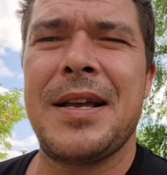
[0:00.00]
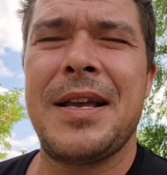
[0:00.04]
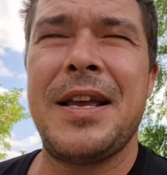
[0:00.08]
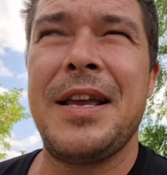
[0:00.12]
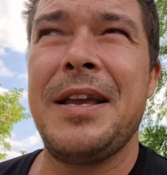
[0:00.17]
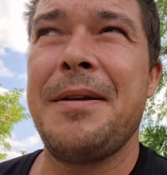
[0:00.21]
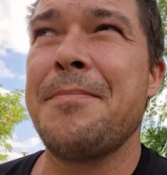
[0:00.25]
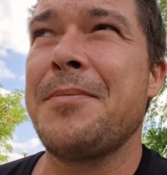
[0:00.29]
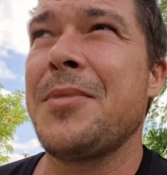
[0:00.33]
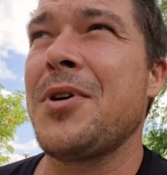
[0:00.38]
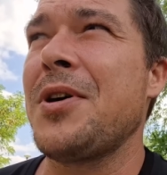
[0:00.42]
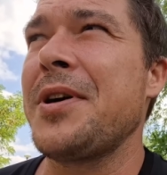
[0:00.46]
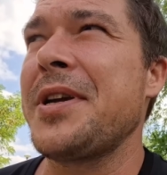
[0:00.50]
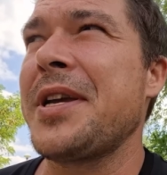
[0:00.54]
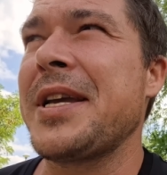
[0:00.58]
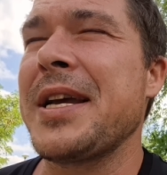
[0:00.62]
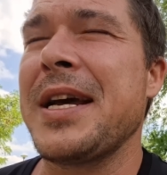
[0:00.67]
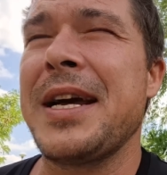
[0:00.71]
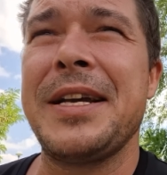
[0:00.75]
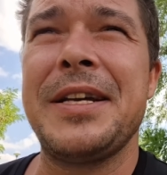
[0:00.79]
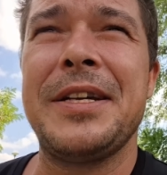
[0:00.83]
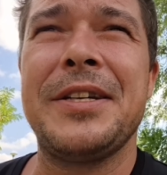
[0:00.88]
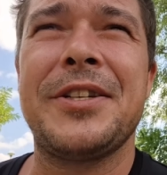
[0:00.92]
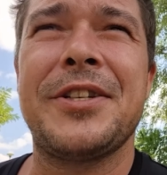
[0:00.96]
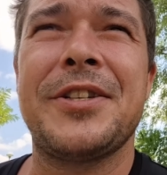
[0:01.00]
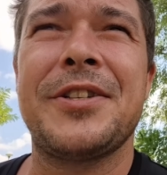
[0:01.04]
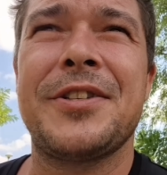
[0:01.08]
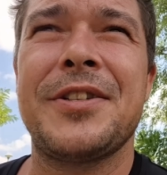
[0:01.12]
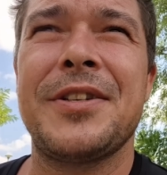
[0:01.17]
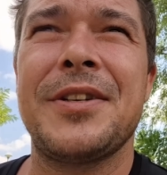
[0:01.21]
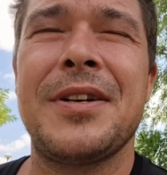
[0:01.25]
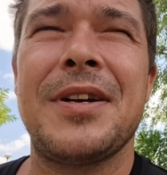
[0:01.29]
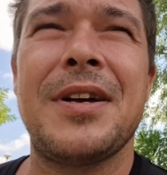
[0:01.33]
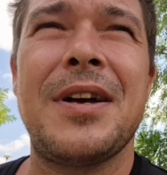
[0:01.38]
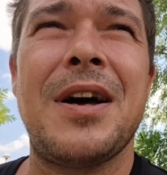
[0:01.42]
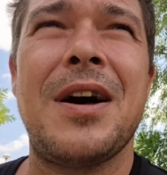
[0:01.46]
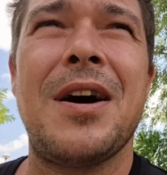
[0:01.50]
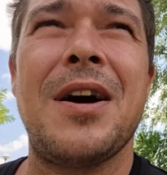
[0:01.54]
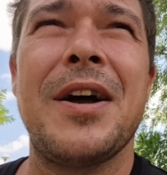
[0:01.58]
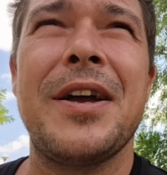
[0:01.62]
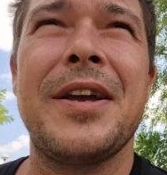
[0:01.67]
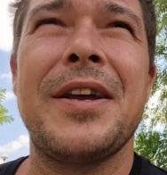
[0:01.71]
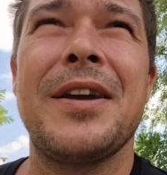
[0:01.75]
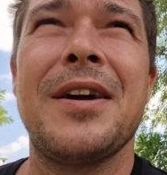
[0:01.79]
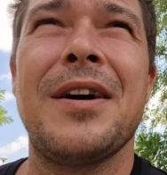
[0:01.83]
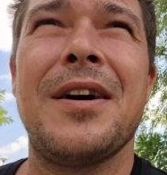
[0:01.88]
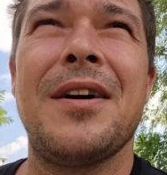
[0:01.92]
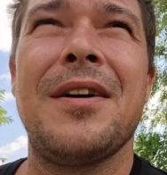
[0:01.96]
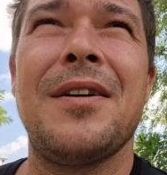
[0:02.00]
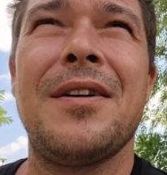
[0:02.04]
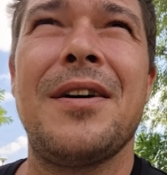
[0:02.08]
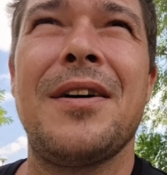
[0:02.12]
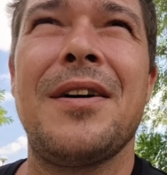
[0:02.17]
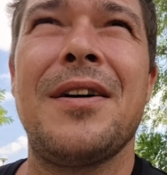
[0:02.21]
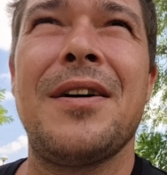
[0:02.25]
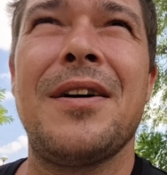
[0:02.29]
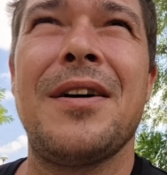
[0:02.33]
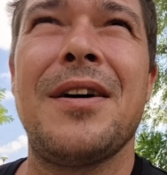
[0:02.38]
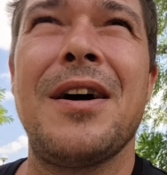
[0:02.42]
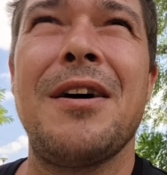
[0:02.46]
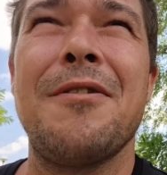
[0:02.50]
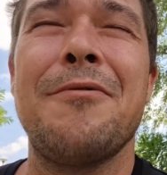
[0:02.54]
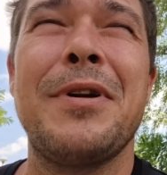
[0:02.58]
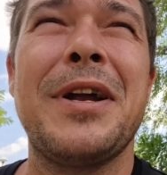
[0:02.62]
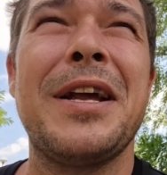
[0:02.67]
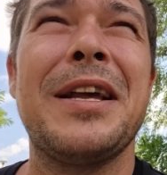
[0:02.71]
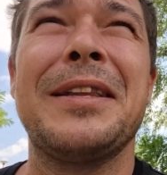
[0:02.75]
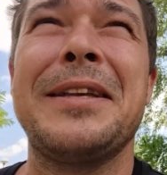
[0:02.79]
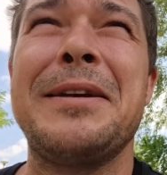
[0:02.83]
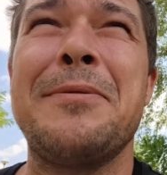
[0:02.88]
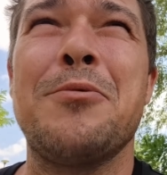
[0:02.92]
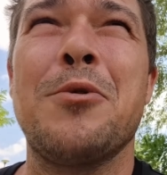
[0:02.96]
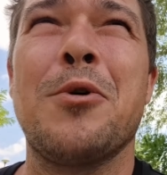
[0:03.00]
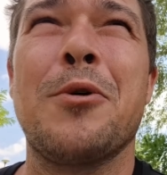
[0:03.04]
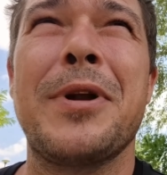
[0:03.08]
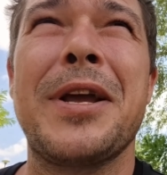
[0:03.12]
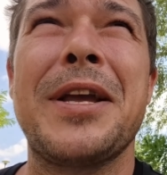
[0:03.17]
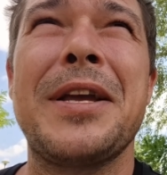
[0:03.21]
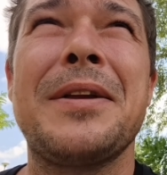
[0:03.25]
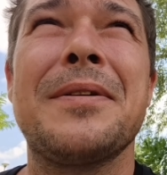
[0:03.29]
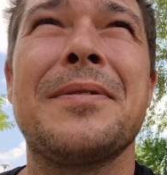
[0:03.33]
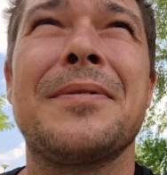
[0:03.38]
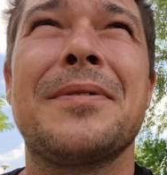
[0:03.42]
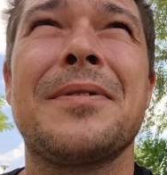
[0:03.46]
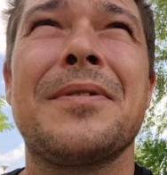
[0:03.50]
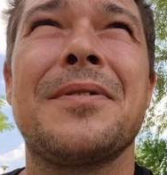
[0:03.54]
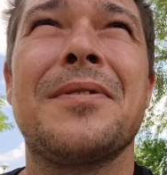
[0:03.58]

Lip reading: in my case, I really worry